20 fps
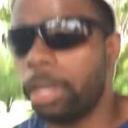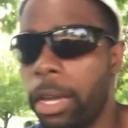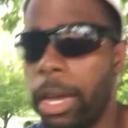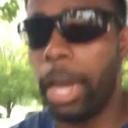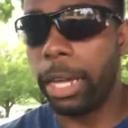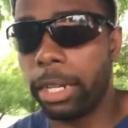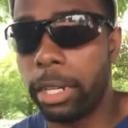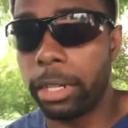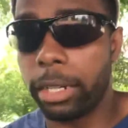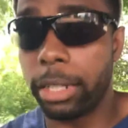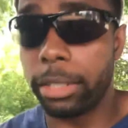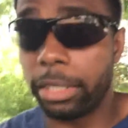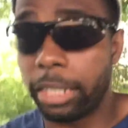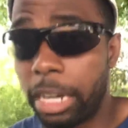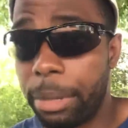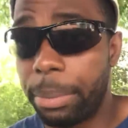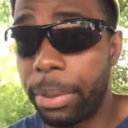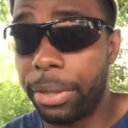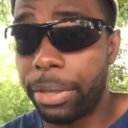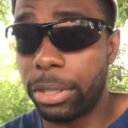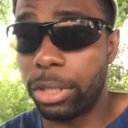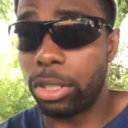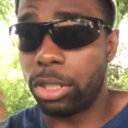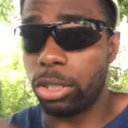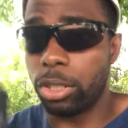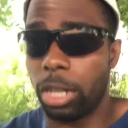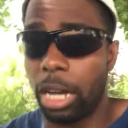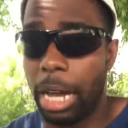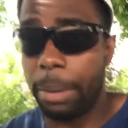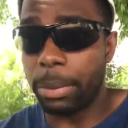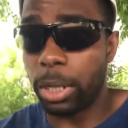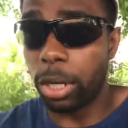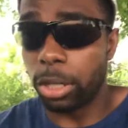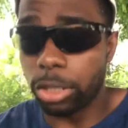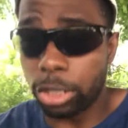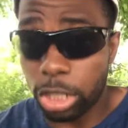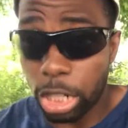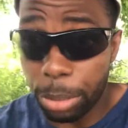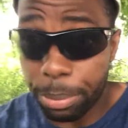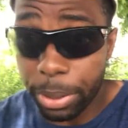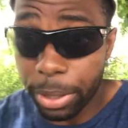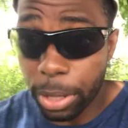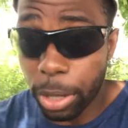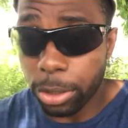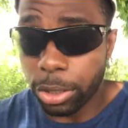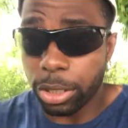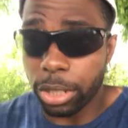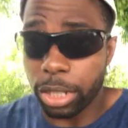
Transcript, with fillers: Hello, good day, but this I'm your host, Club, host